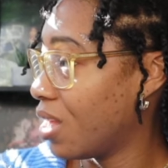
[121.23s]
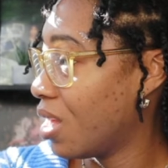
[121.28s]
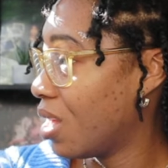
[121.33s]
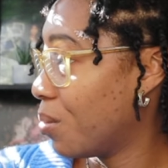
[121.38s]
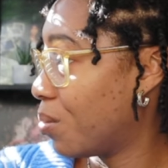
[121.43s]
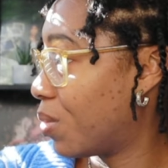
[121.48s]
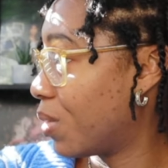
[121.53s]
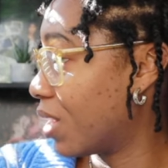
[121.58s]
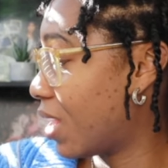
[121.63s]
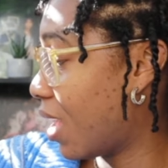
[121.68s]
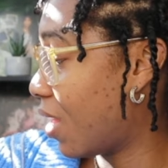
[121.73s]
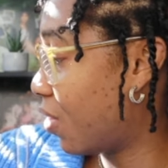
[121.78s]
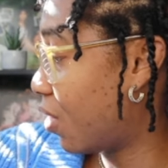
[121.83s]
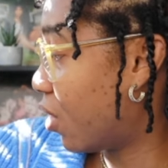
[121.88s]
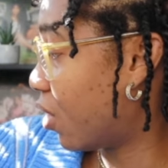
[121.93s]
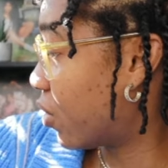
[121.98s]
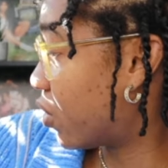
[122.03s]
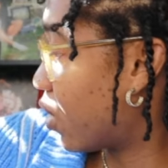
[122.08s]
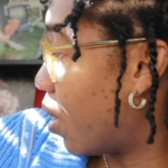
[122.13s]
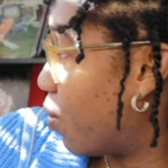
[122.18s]
But again,
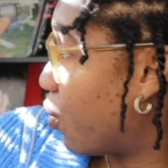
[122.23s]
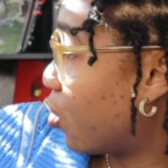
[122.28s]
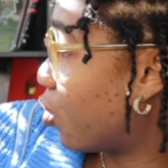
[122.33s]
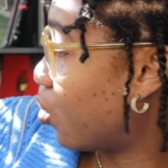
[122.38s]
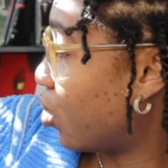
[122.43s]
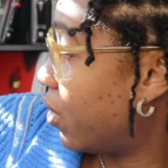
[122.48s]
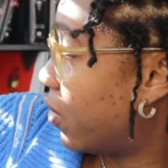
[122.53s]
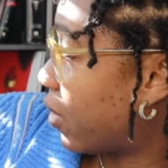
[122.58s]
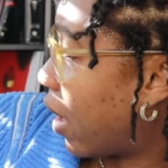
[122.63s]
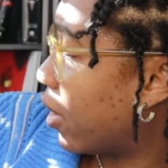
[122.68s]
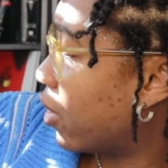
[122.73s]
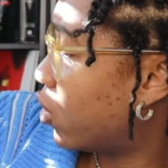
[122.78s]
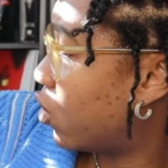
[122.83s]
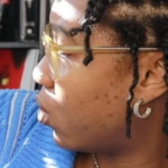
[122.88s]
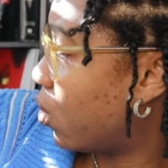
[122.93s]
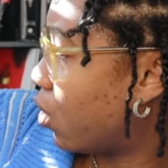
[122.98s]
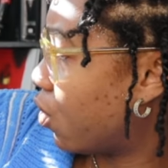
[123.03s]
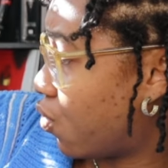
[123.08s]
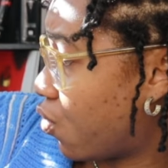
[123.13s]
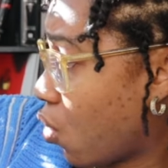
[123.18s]
there's
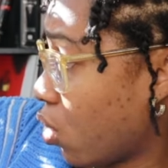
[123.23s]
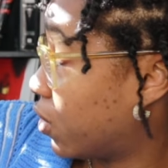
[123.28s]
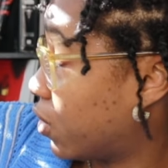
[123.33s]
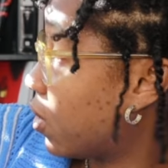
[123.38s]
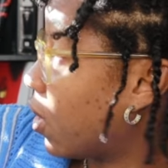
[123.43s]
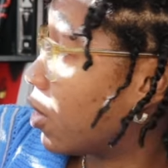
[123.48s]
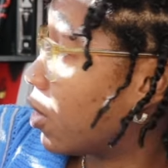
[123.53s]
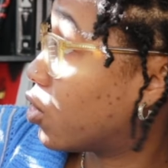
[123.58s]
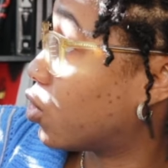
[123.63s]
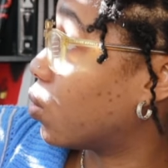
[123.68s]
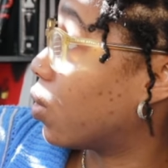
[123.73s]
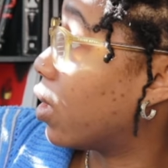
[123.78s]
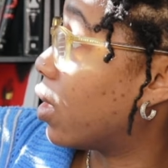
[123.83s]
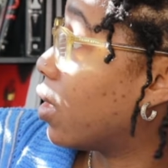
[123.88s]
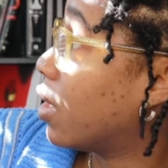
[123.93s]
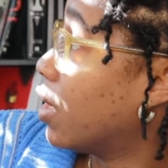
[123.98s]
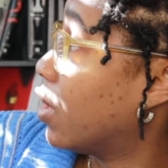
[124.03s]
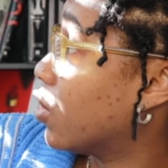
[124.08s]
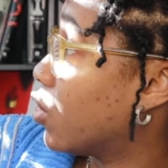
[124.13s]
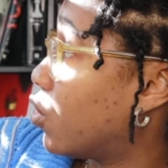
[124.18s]
four sides to it.
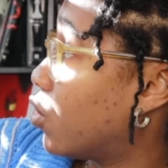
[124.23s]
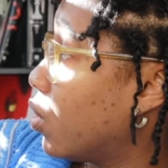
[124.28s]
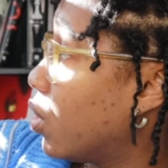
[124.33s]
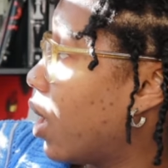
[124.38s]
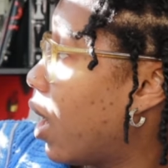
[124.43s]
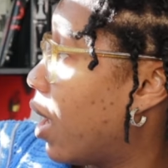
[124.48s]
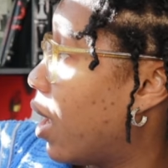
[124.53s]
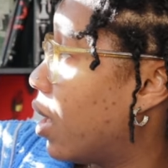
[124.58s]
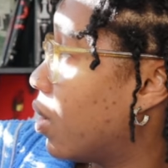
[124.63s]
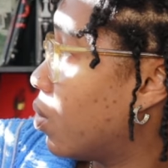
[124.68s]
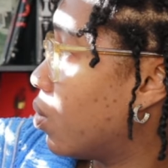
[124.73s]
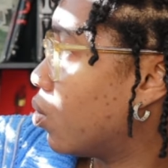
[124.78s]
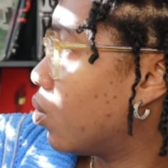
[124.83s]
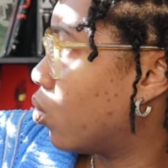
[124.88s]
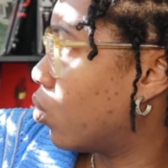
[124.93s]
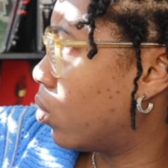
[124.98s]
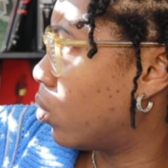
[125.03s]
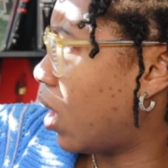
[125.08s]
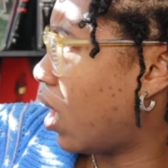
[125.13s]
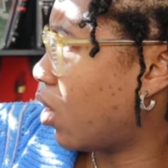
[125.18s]
So you got,
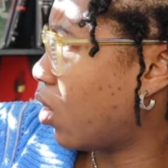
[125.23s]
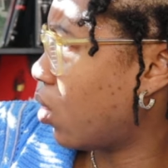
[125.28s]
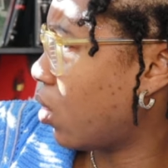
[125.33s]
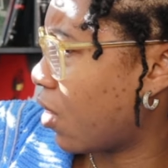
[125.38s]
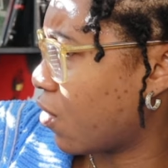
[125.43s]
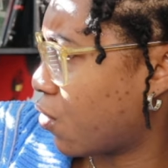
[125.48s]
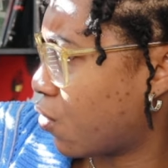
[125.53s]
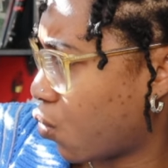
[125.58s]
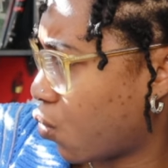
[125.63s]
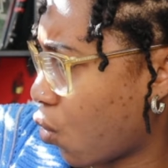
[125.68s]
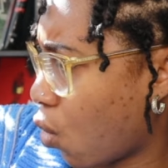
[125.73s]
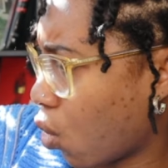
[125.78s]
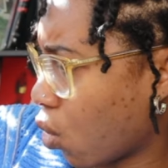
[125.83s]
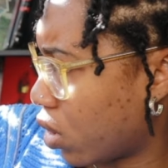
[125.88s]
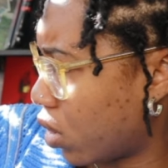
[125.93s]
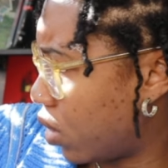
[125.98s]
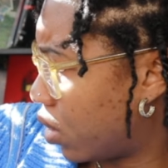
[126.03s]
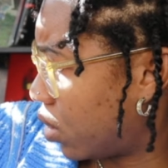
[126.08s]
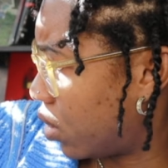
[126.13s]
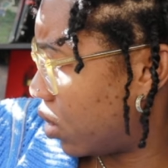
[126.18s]
how do you have four?